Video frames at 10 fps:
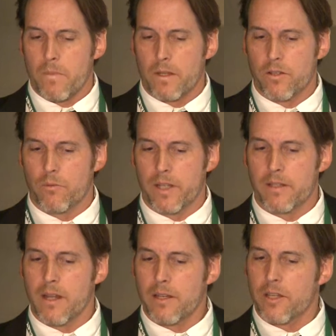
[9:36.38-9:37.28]
so
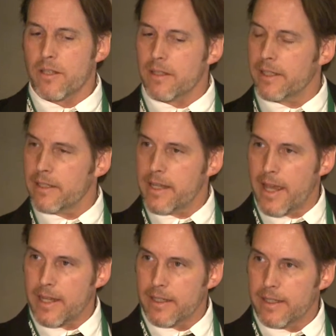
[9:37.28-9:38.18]
it's not just clean
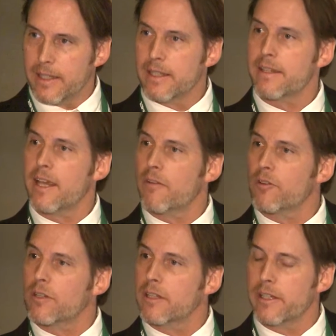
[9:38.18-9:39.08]
tech, it's
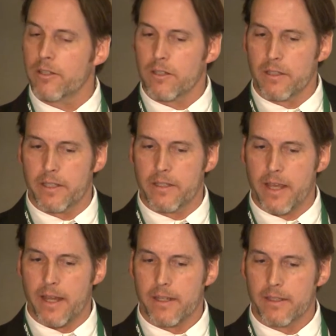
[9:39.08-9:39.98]
ever cleaner clean tech.